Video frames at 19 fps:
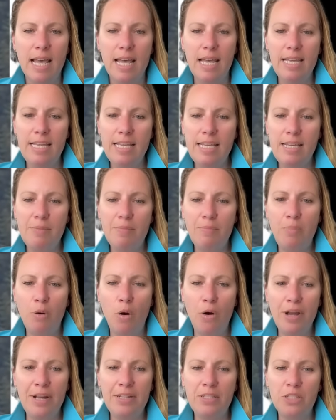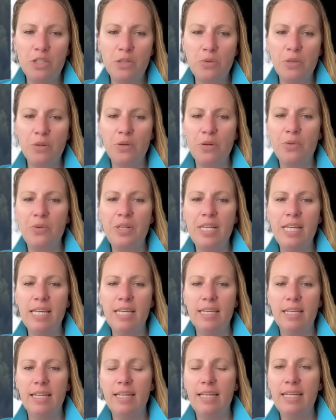he points to the
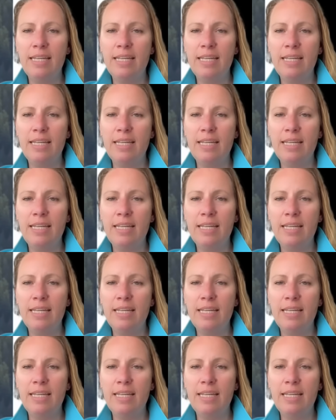unique